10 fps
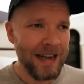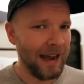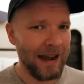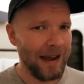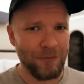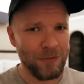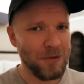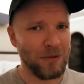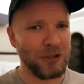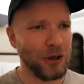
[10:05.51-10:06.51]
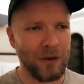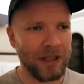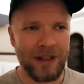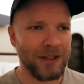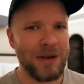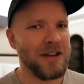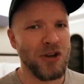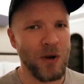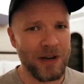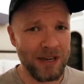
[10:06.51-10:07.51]
Uh, we were totally lost. We had
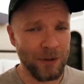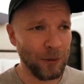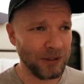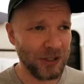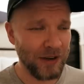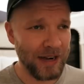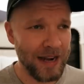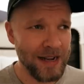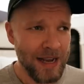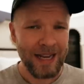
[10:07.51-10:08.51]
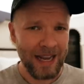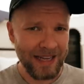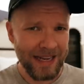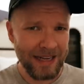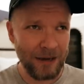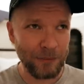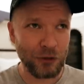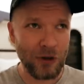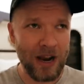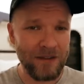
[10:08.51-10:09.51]
no idea what was going on. And they ended
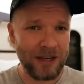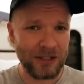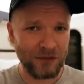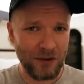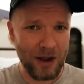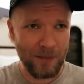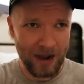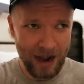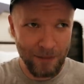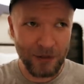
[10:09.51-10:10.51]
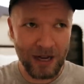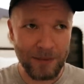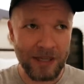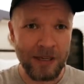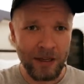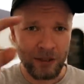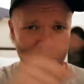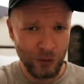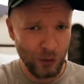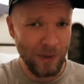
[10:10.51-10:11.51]
up driving us from Abu Dhabi
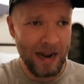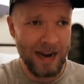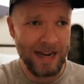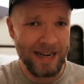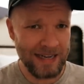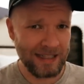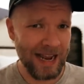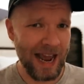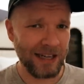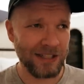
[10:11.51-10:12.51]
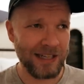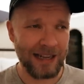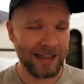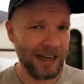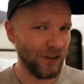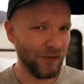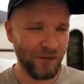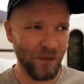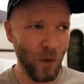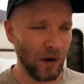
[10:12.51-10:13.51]
to Dubai in a taxi at like
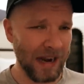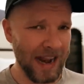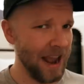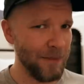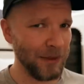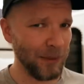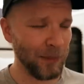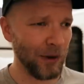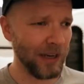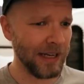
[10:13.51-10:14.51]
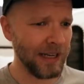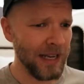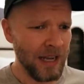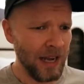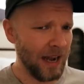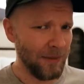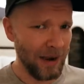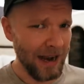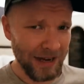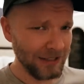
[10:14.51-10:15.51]
4 a.m. in the morning. Um,
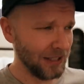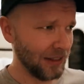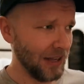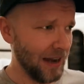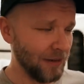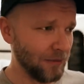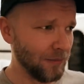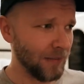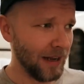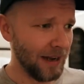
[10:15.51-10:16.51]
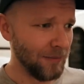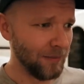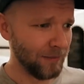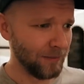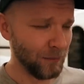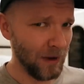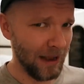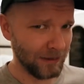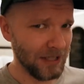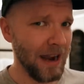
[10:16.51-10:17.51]
I honestly thought um,
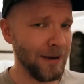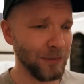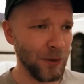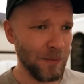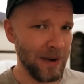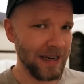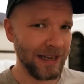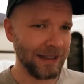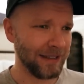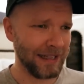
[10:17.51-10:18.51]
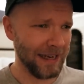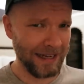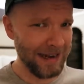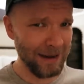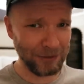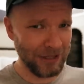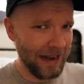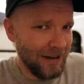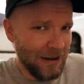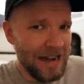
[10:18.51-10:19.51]
at uh, times we might get kidnapped. Or
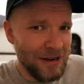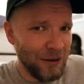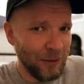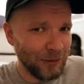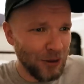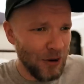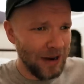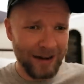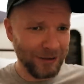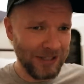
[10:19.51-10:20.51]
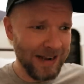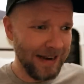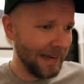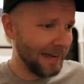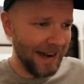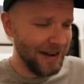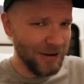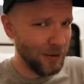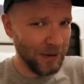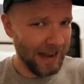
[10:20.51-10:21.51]
something. I didn't, I didn't know what was going on. I was young. I, didn't, I
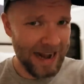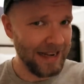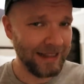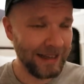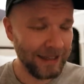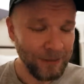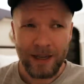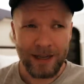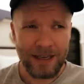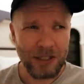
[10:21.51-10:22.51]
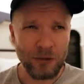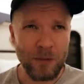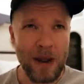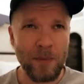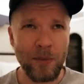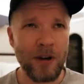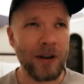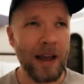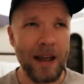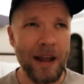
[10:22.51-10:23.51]
didn't know anything. And I just
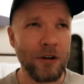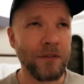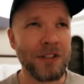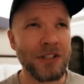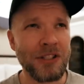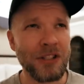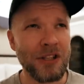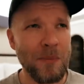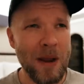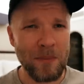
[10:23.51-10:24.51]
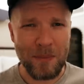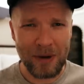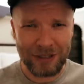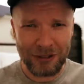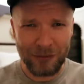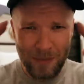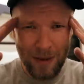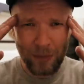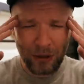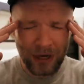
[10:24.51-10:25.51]
remember, I, I, don't know if this is just a memory, but I just
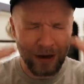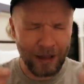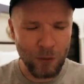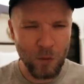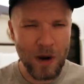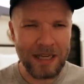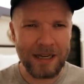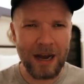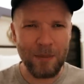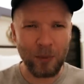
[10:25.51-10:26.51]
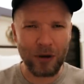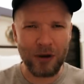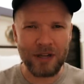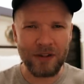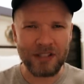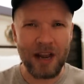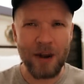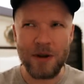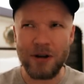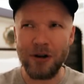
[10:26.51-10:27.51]
remember kind of like waking up. We're going down this
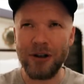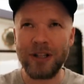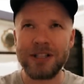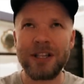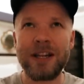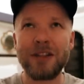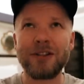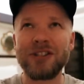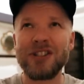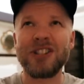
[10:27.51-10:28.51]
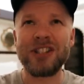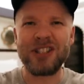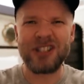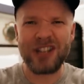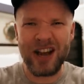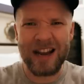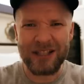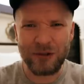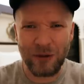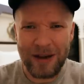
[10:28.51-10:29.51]
highway, and all of a sudden there's just these
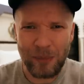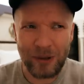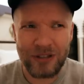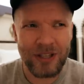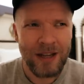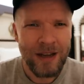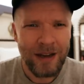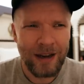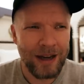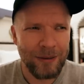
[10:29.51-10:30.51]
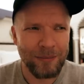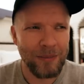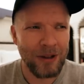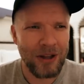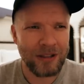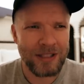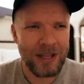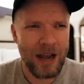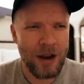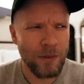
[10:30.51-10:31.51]
skyscrapers um, along this
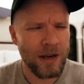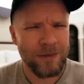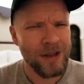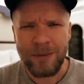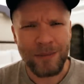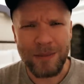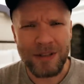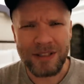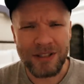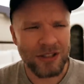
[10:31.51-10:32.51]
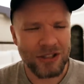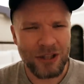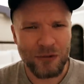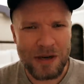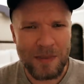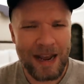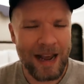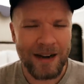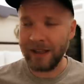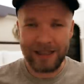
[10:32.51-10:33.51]
highway. Maybe this is just a dream I
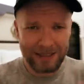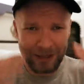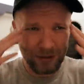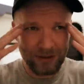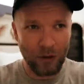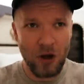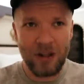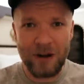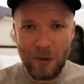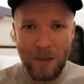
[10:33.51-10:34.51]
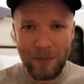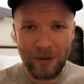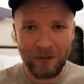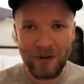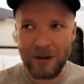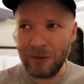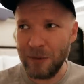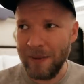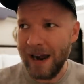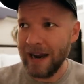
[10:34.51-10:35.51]
had. That's like all I remember from
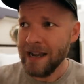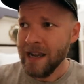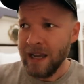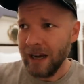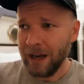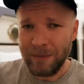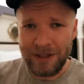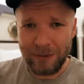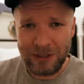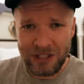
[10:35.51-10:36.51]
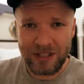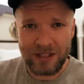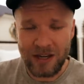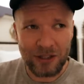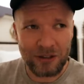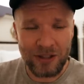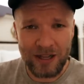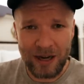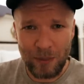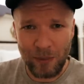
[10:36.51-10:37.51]
Dubai. Um, and then we just got to
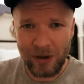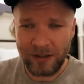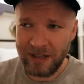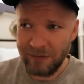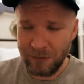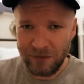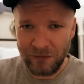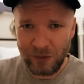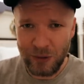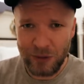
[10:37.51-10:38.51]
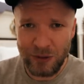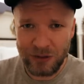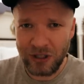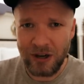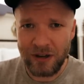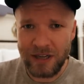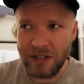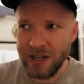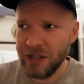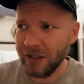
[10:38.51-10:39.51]
the airport, and then we flew to Jakarta,
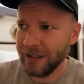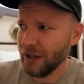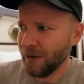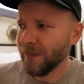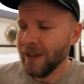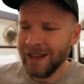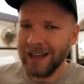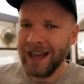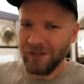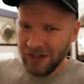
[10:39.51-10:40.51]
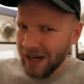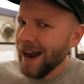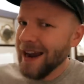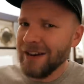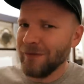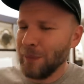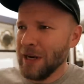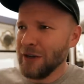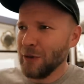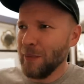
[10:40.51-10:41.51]
Indonesia. So I've kind of
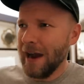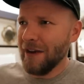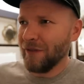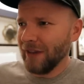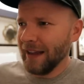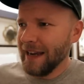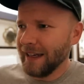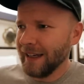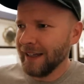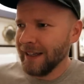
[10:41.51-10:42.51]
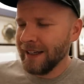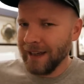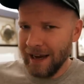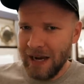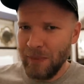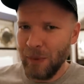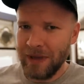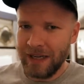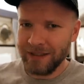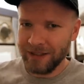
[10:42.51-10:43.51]
been in Dubai for like a couple
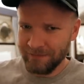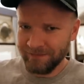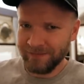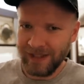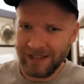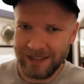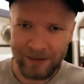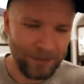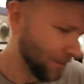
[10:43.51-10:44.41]
minutes. That's it.